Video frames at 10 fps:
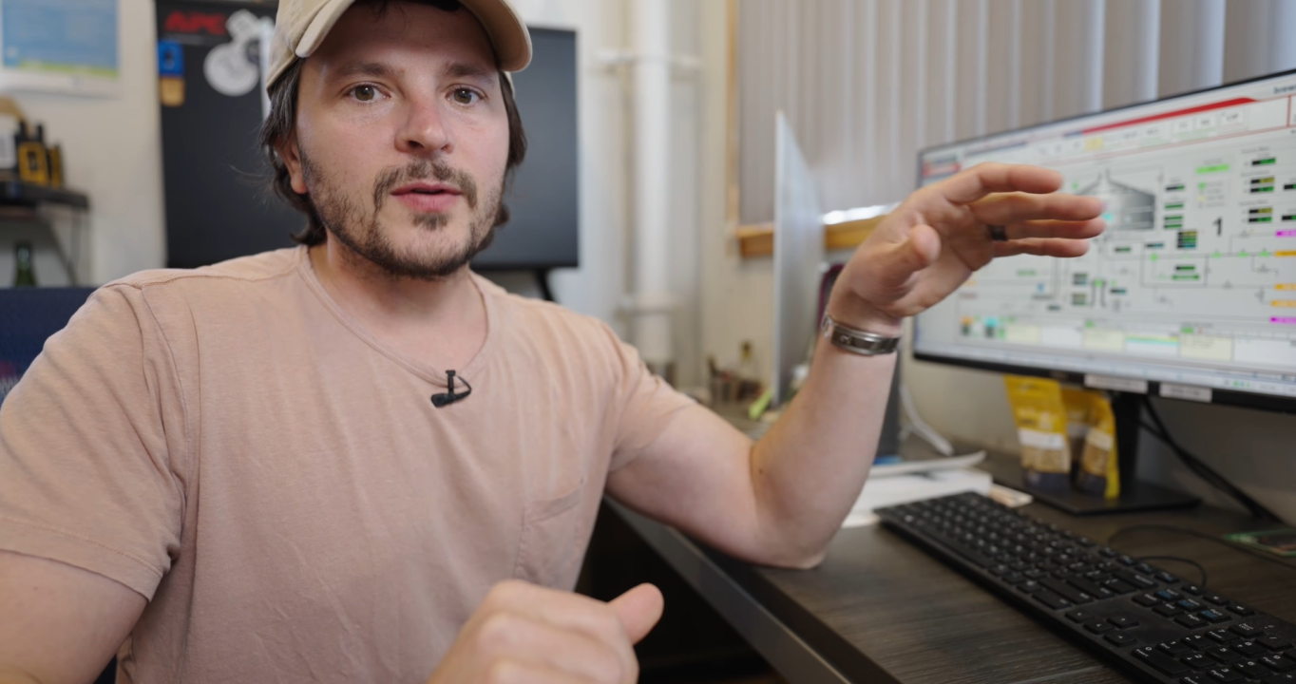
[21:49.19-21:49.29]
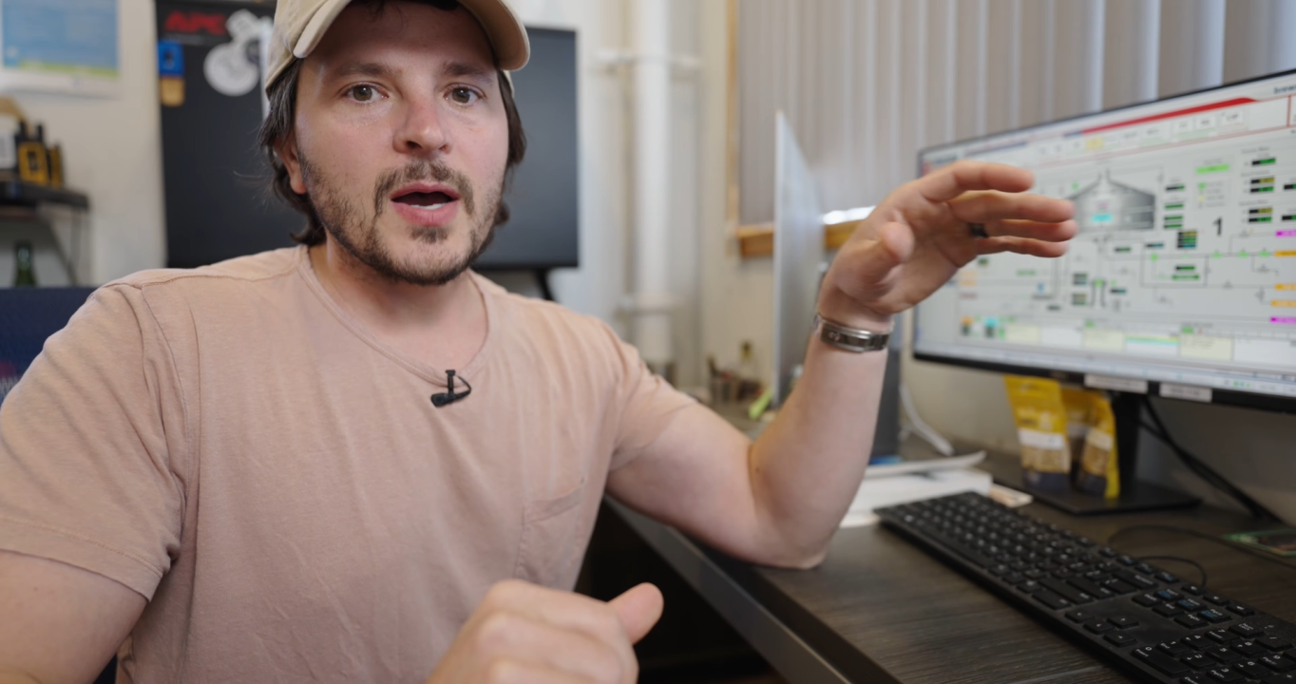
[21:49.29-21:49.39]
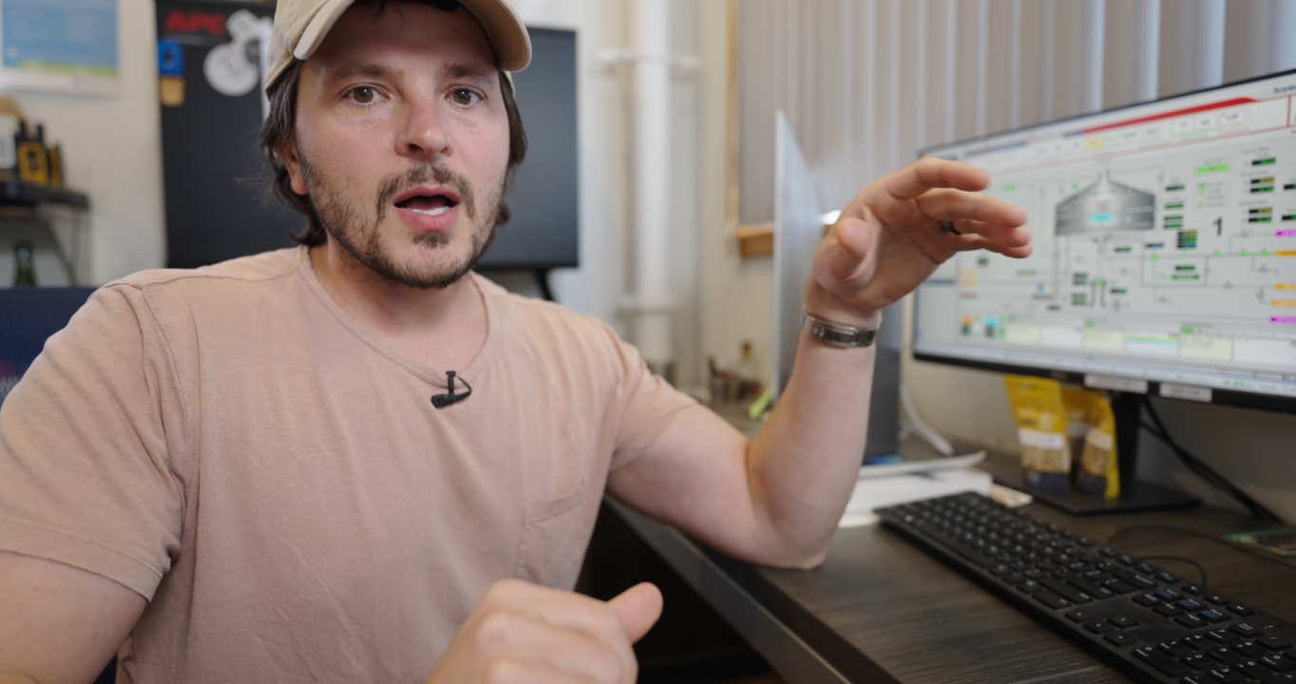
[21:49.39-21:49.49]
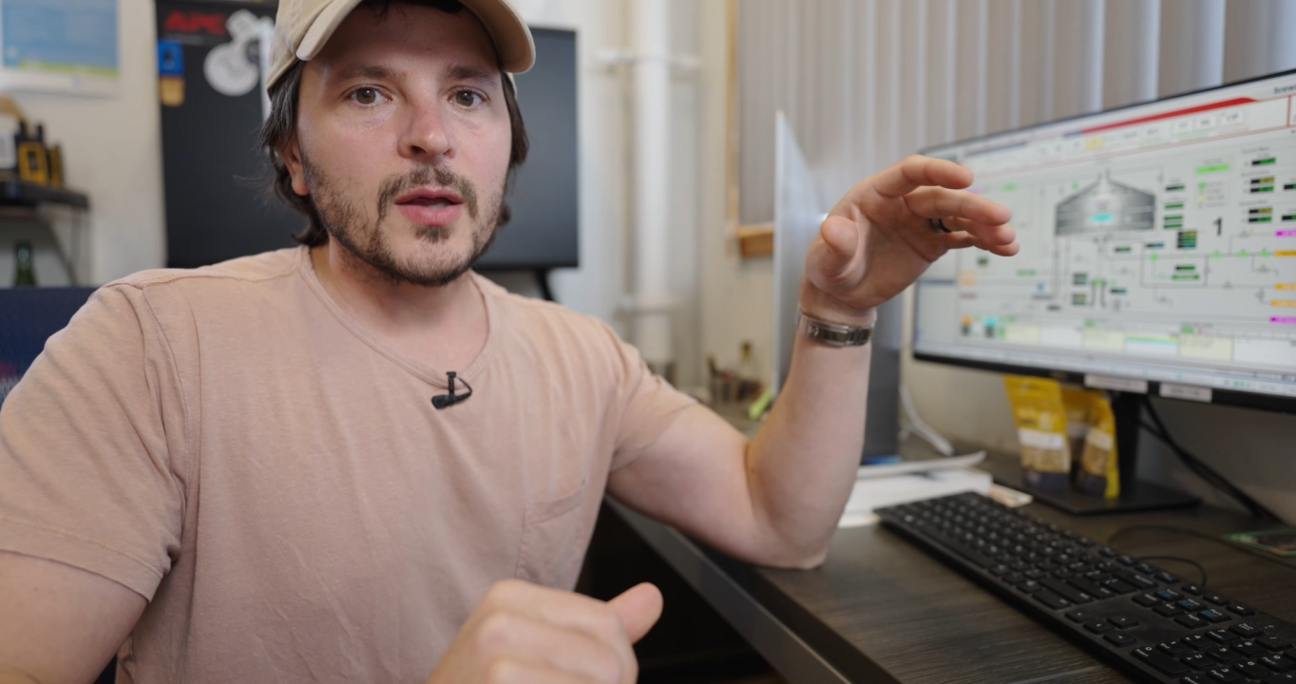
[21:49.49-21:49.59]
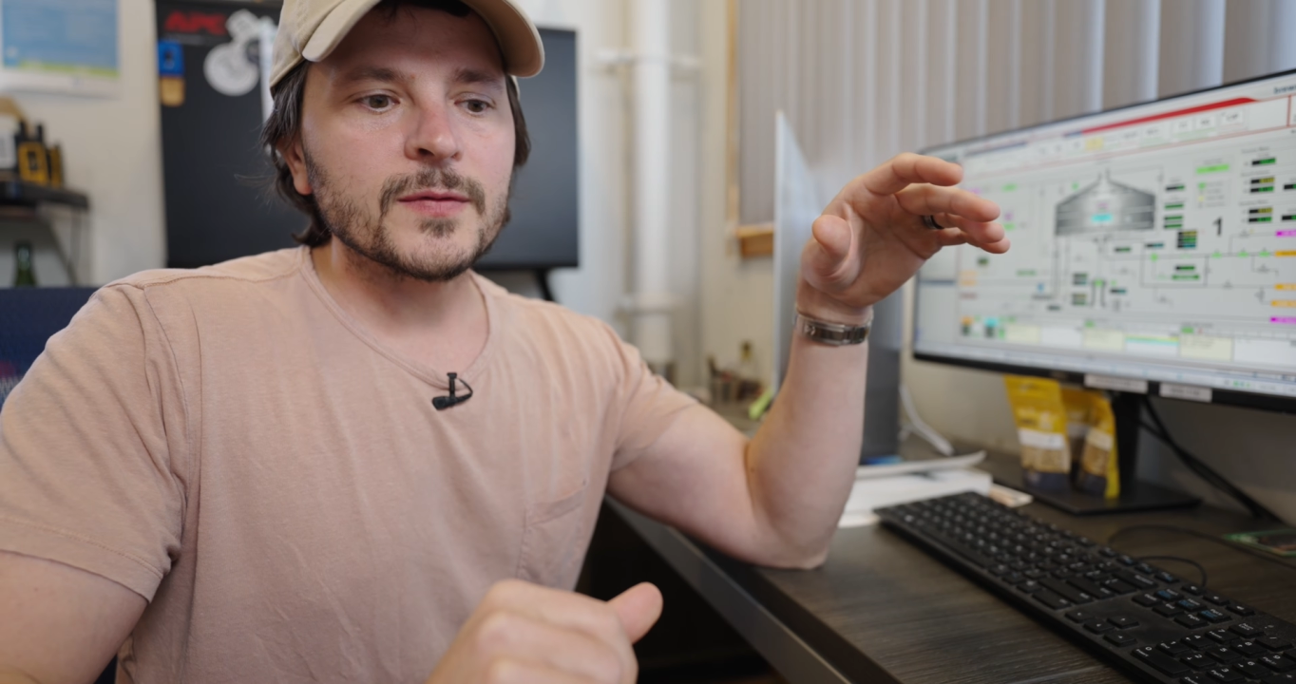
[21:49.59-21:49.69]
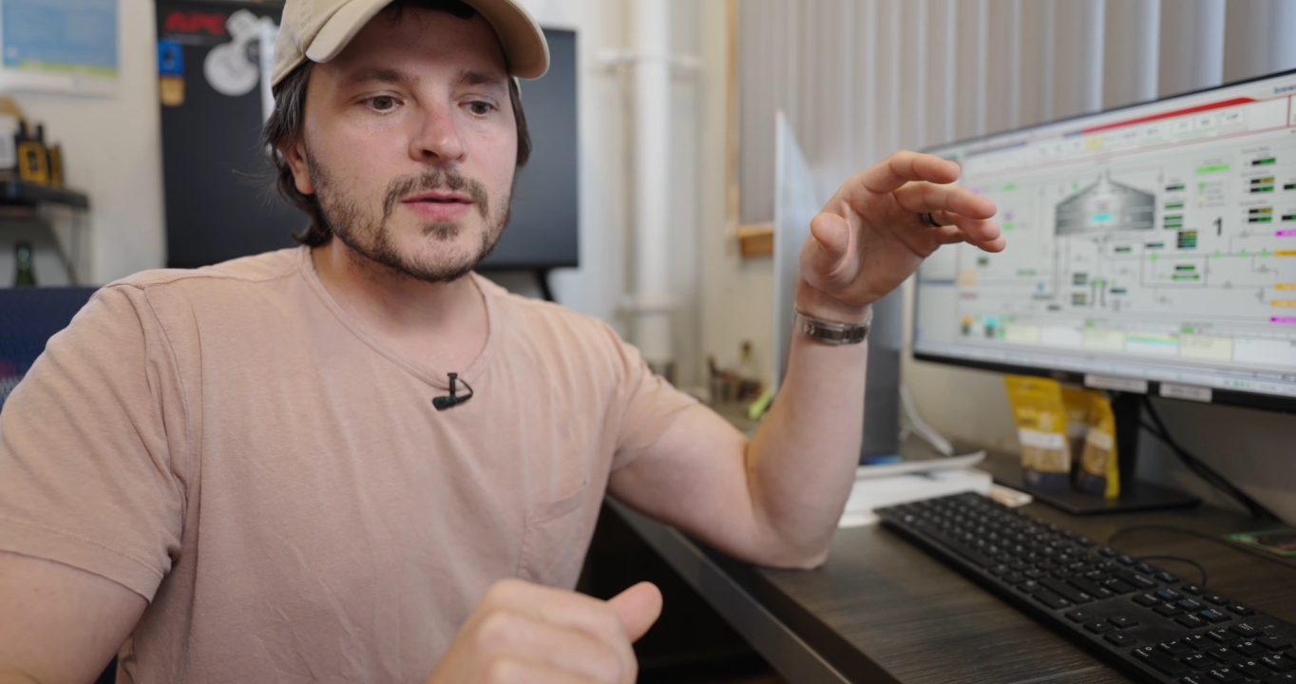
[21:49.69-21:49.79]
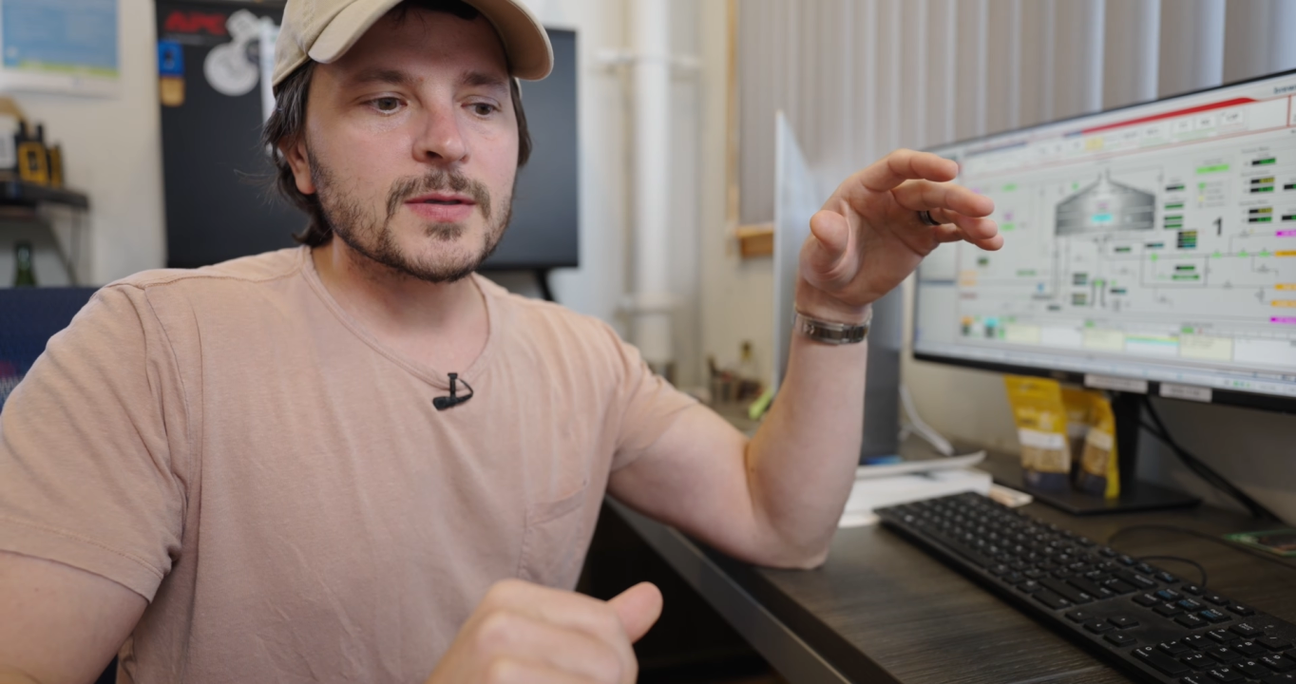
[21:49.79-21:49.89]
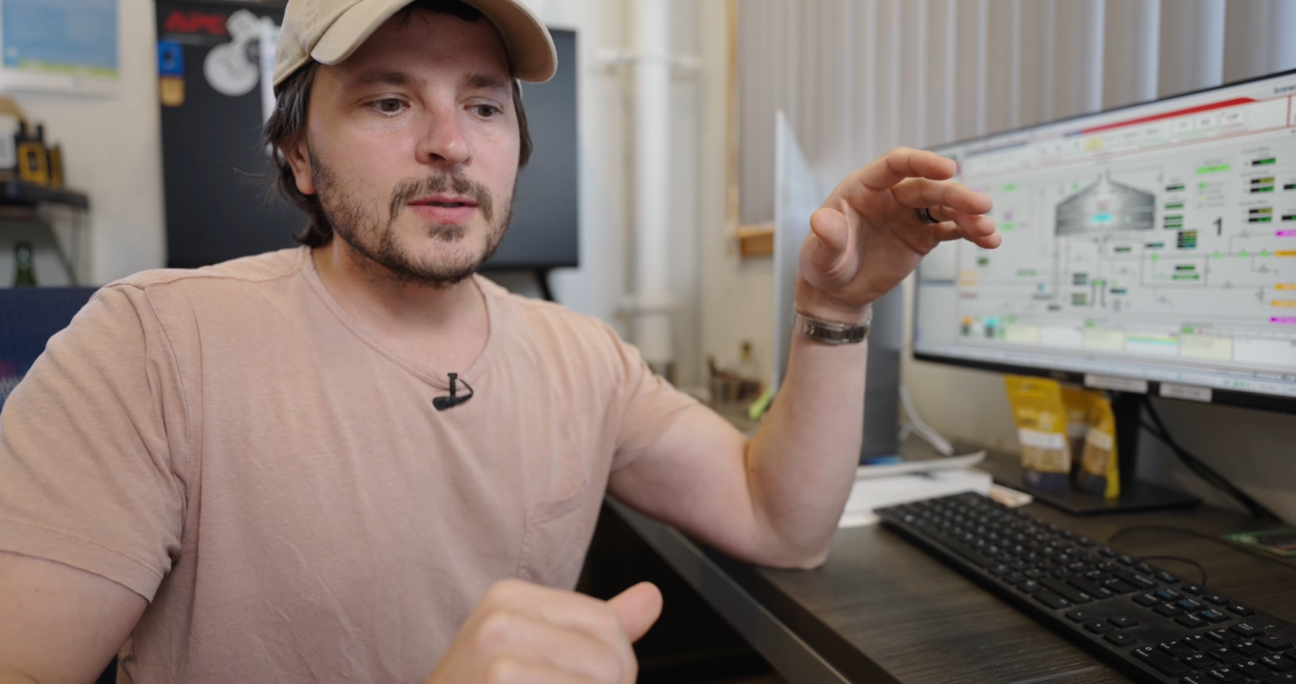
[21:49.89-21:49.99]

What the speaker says: valves,